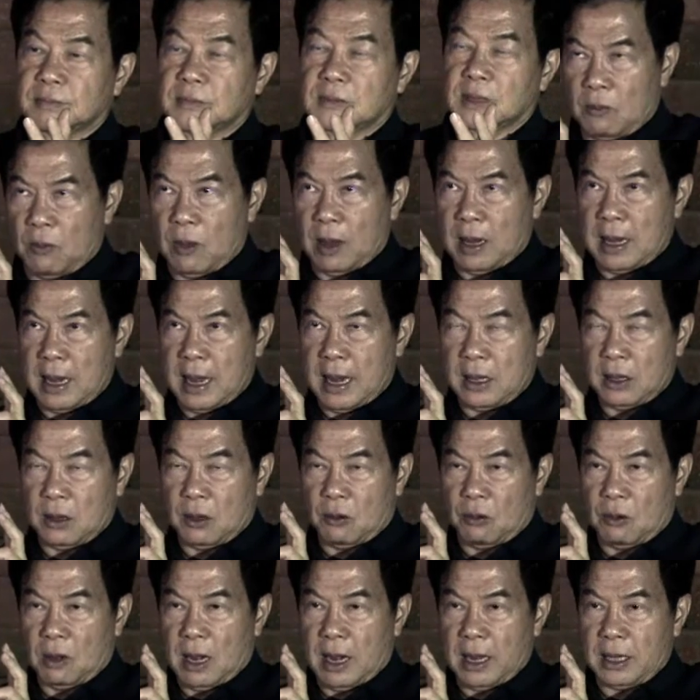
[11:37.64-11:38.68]
When there's no
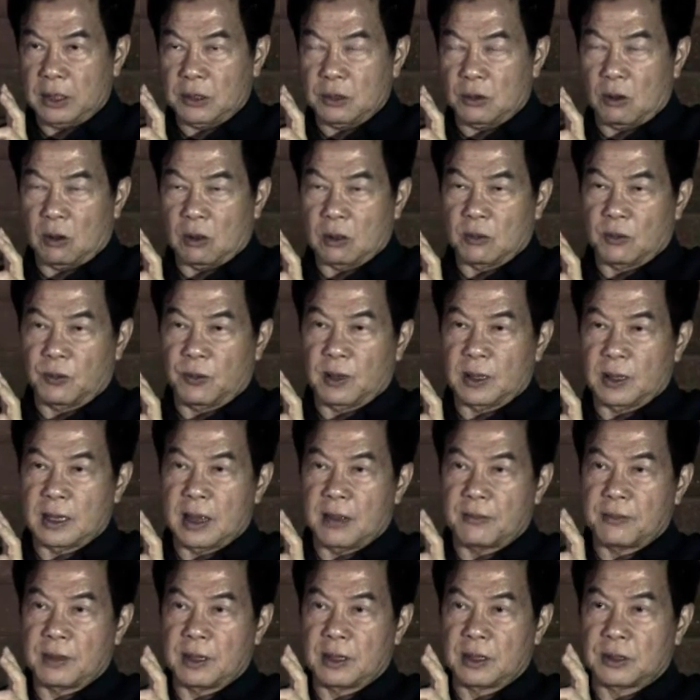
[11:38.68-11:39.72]
light to convert
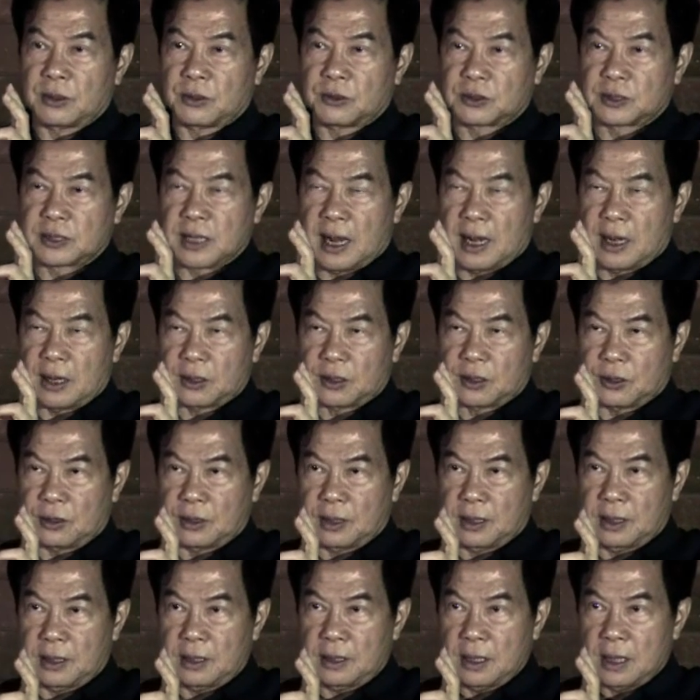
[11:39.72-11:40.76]
them into
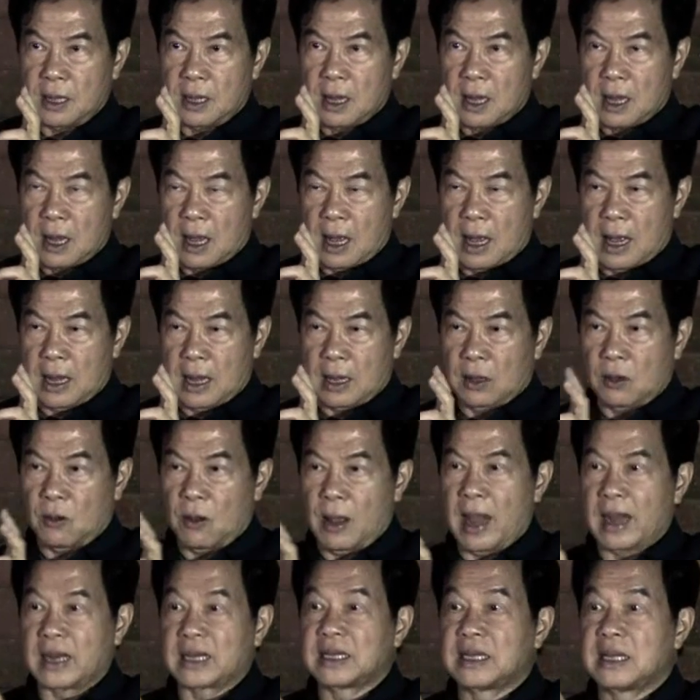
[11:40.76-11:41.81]
serotonin and no
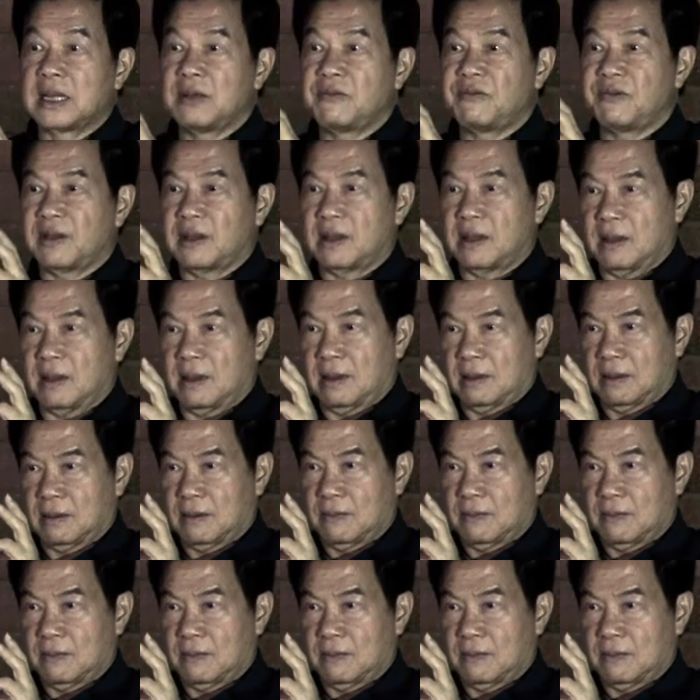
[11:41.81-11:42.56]
activity.